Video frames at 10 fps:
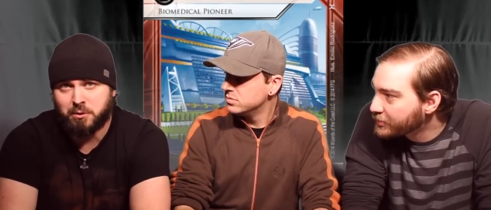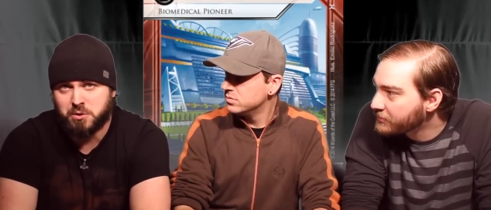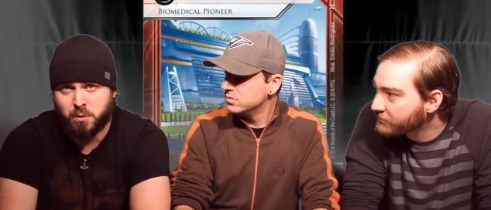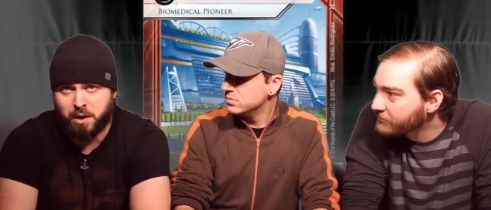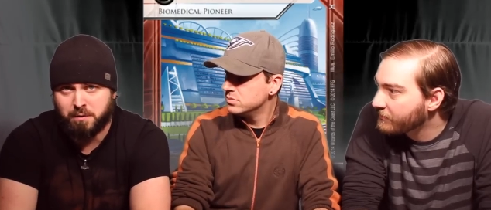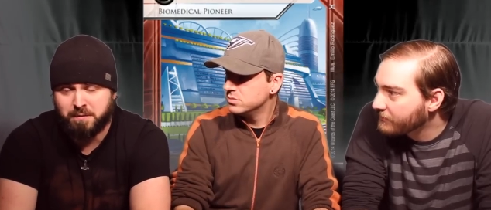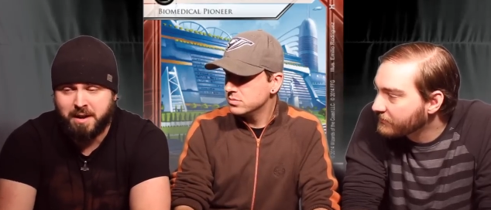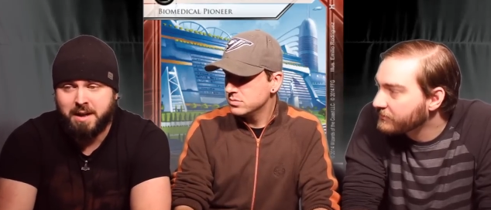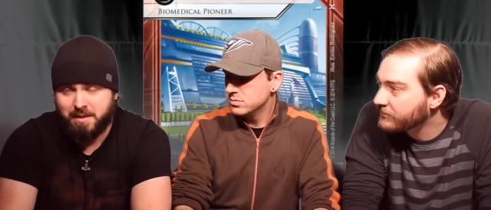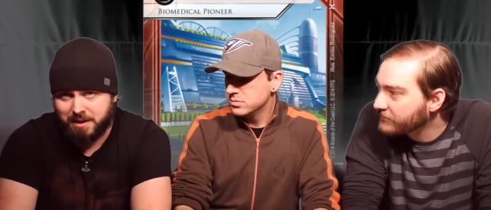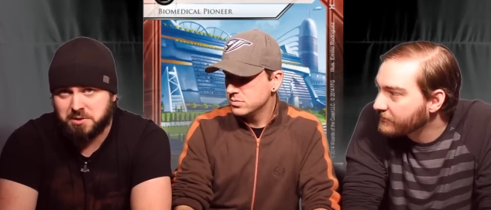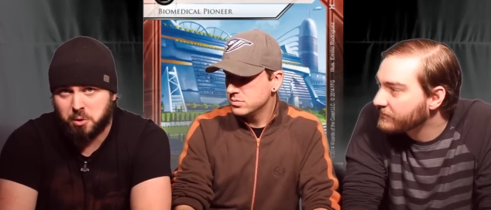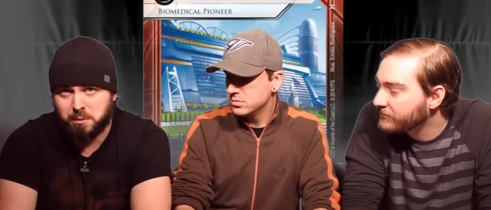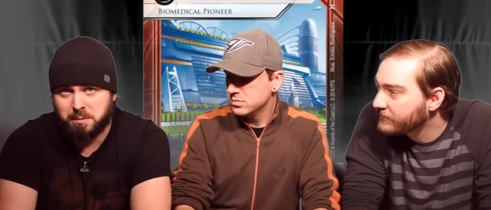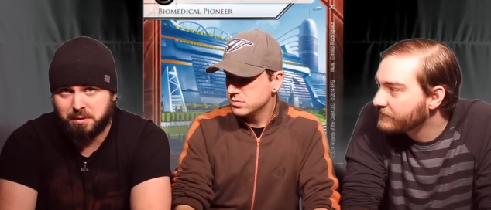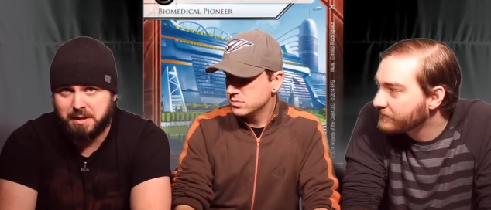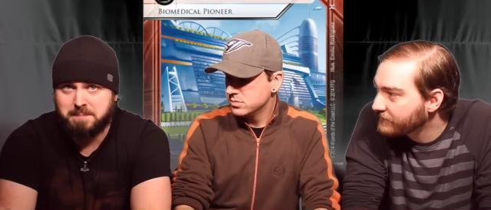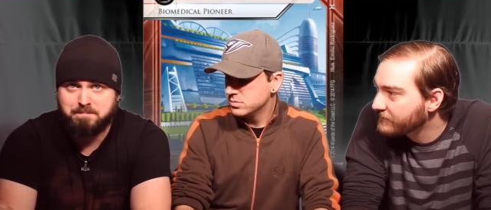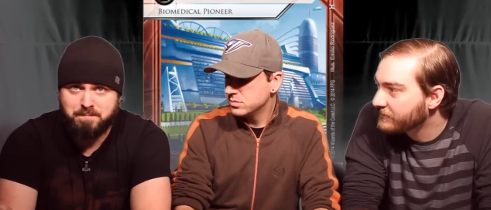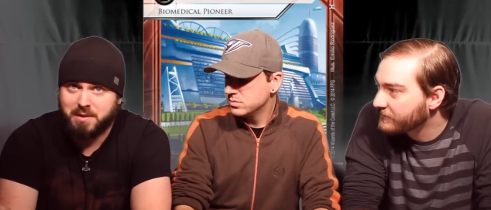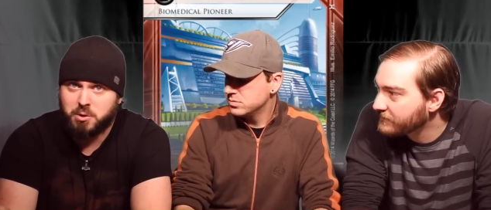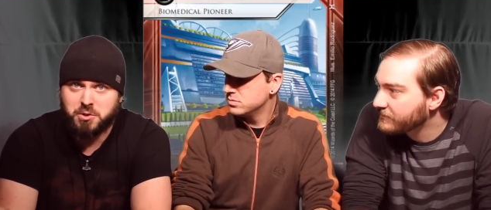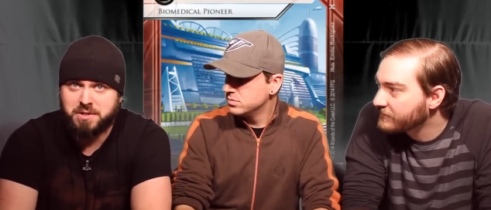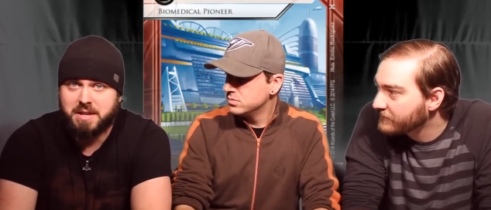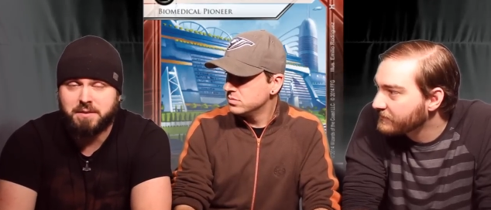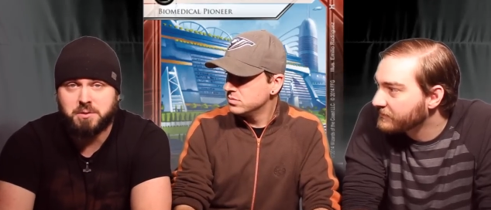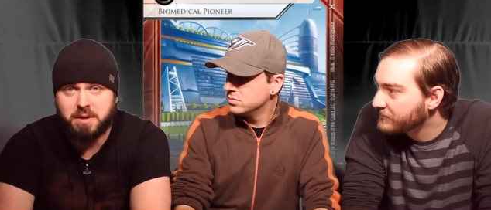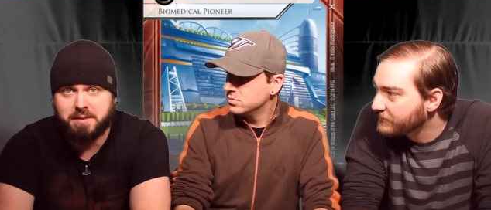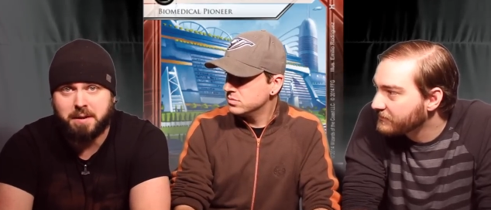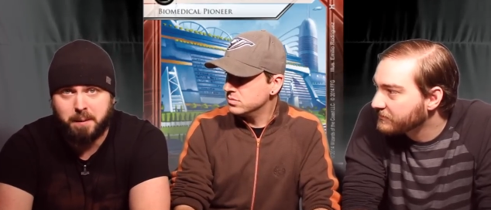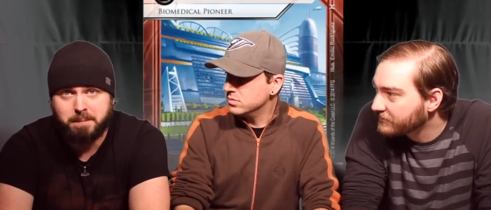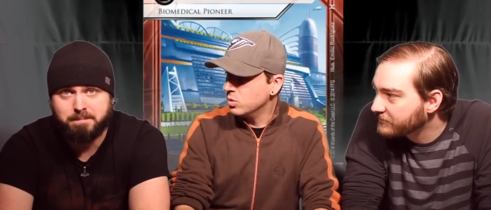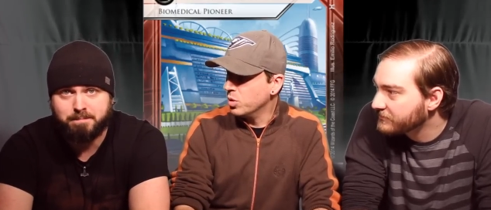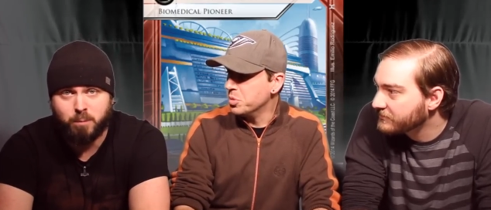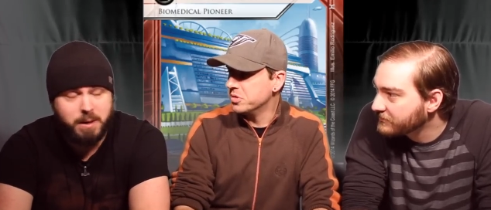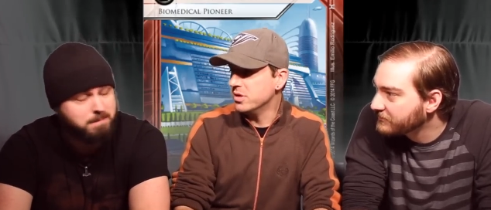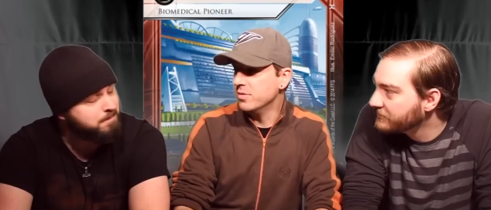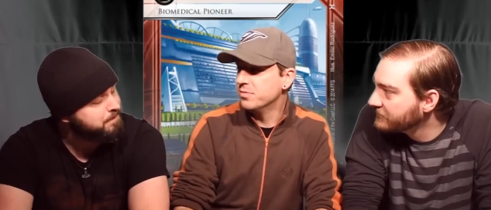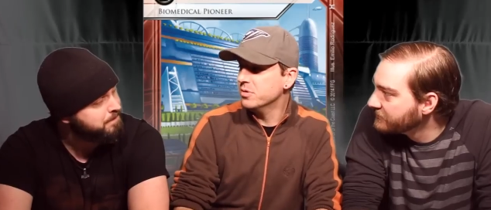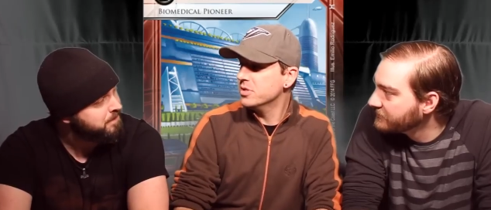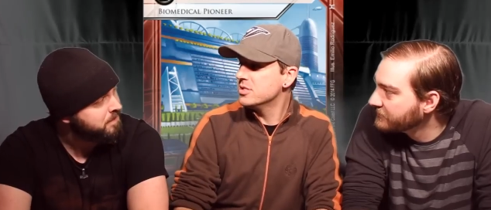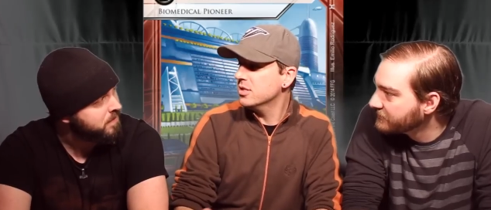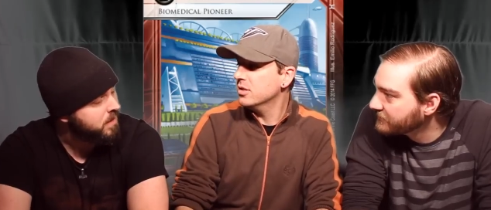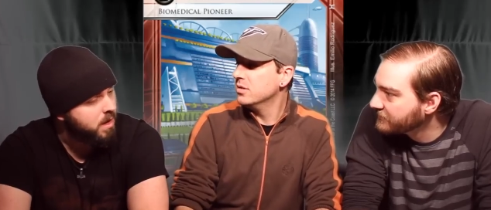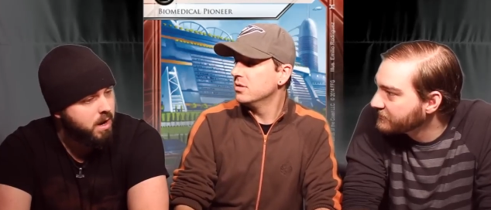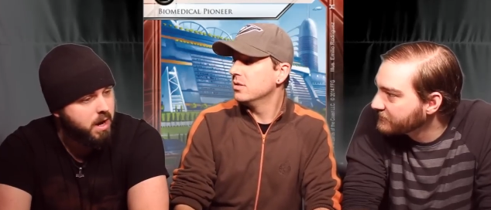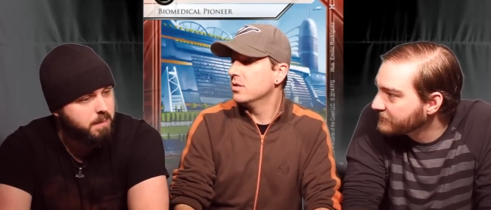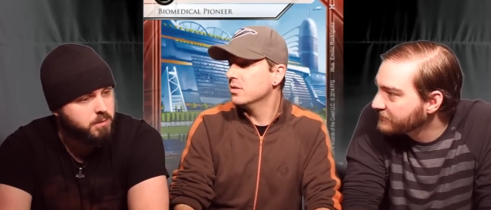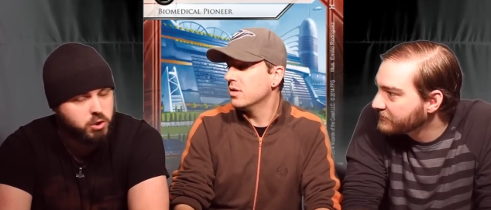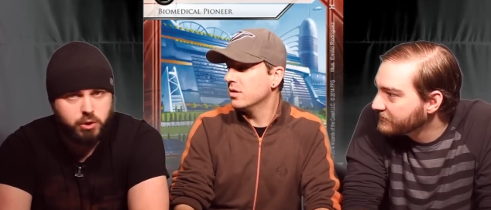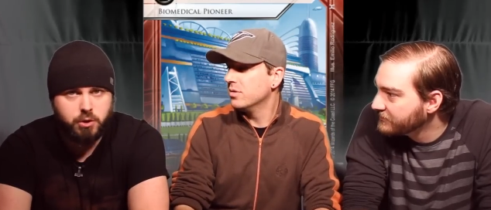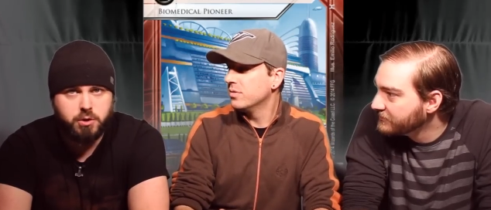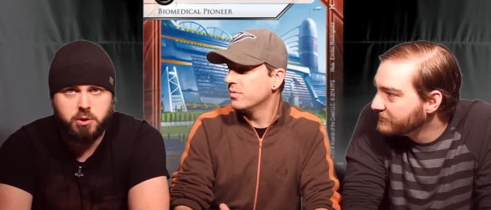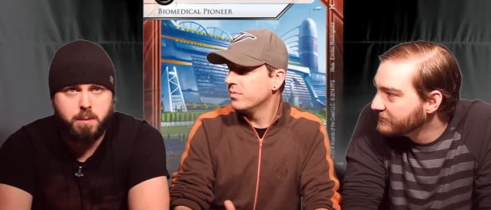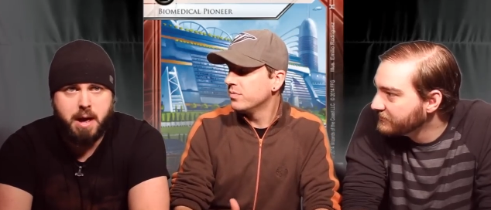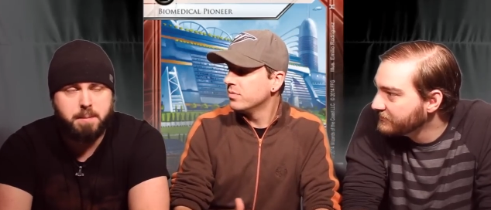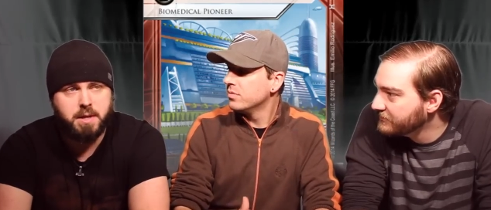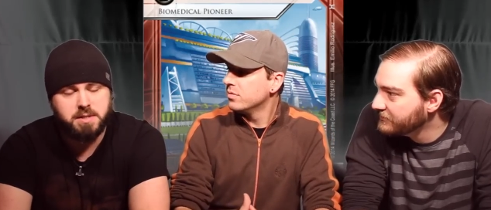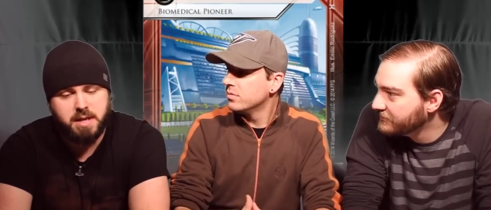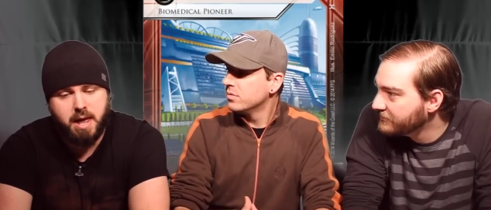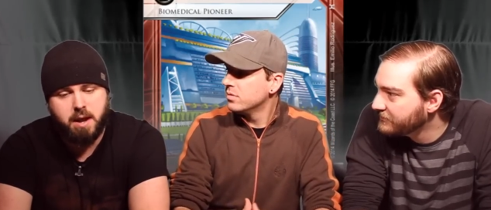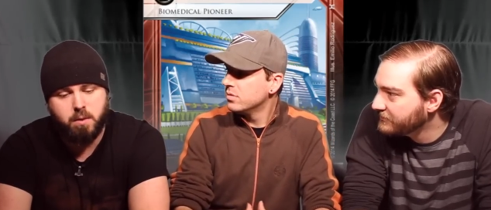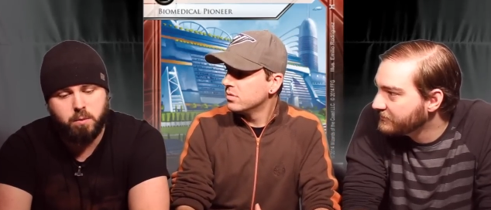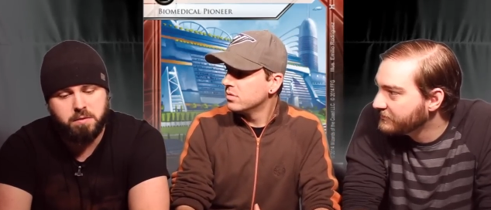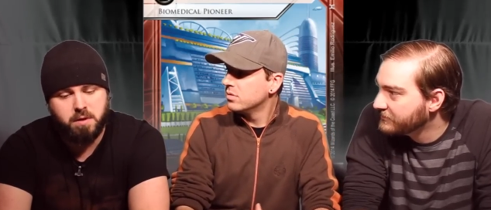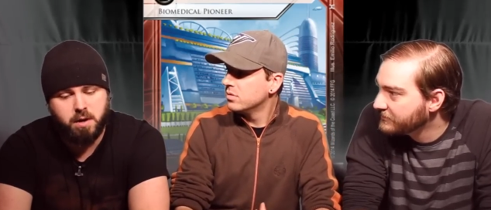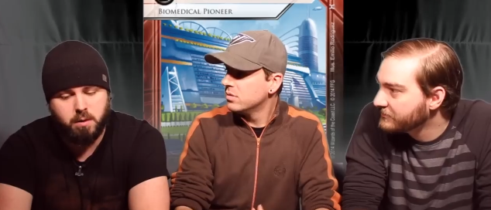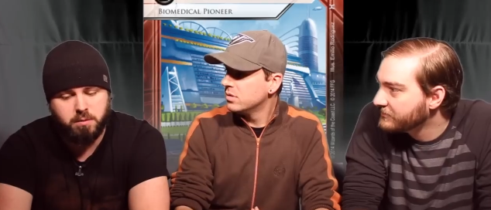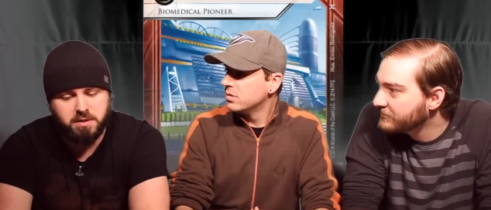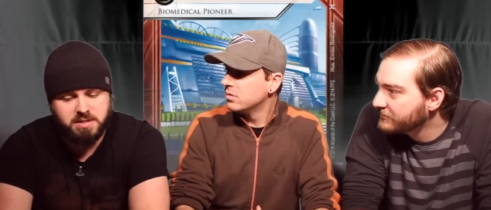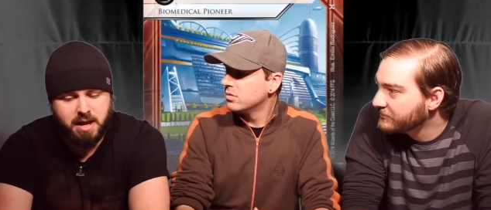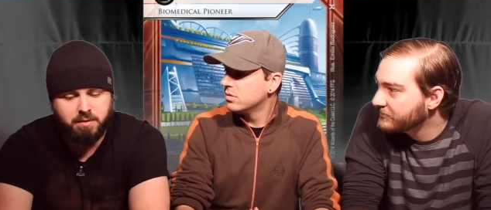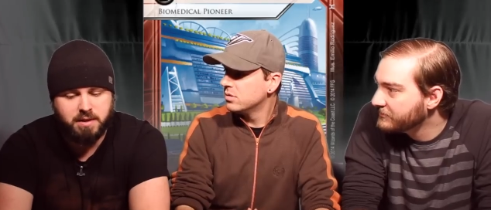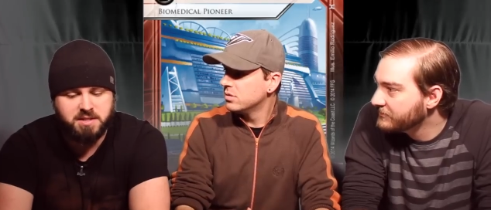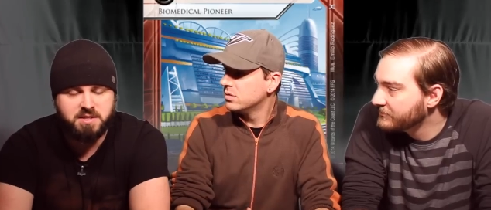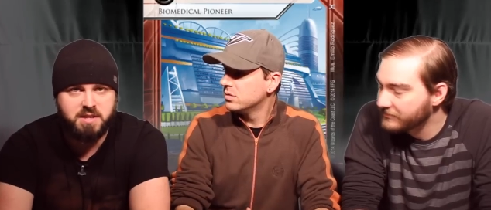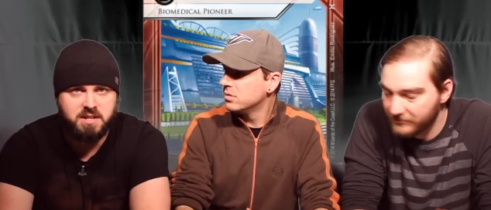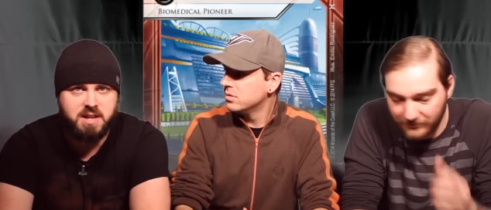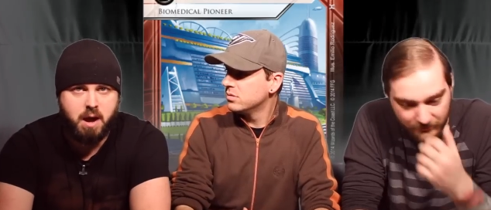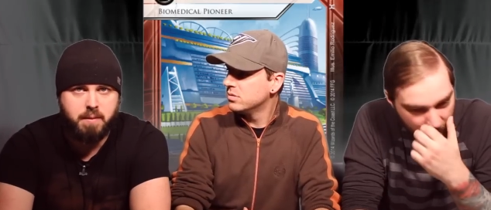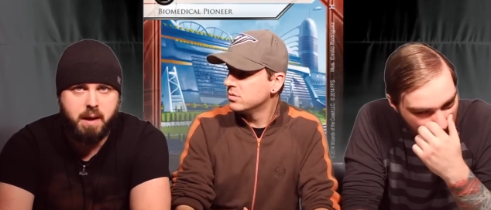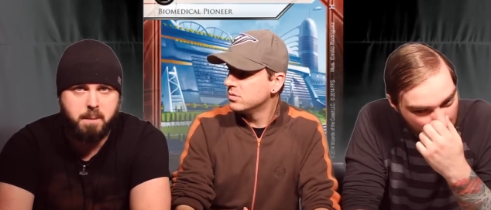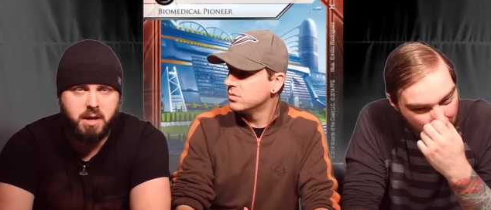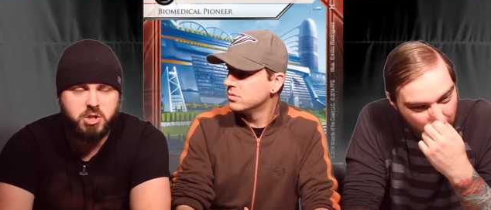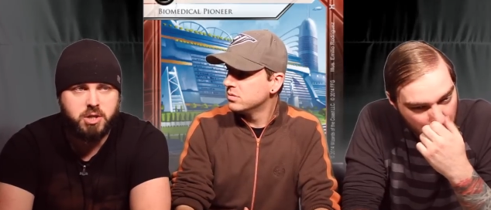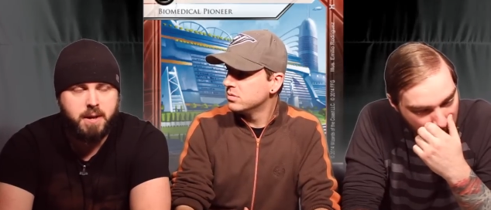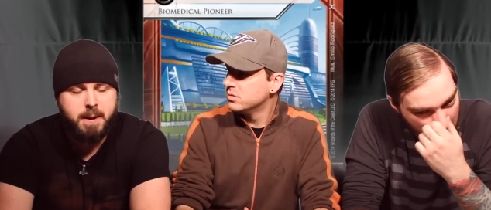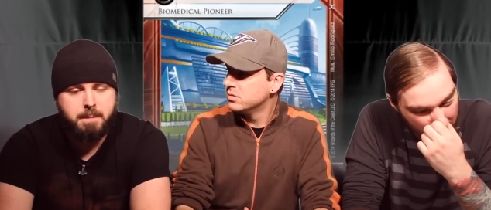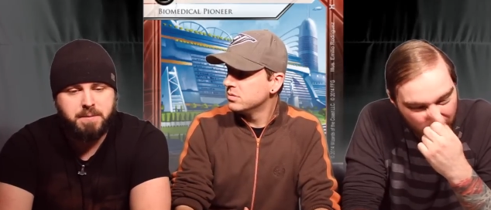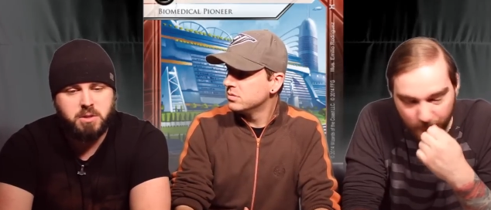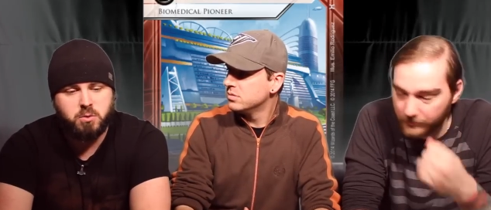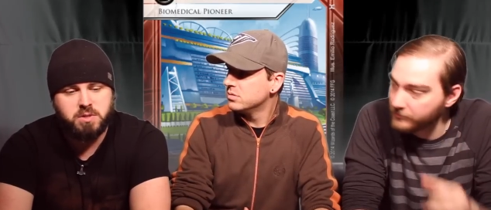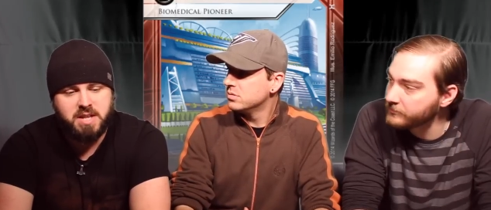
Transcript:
Speaker 1: or twelve that's normally played. There's your savings right there. What about right? the
Speaker 2: influence though?
Speaker 1: Um, shouldn't hurt too bad because again, with a with a deck that's thinned down that much you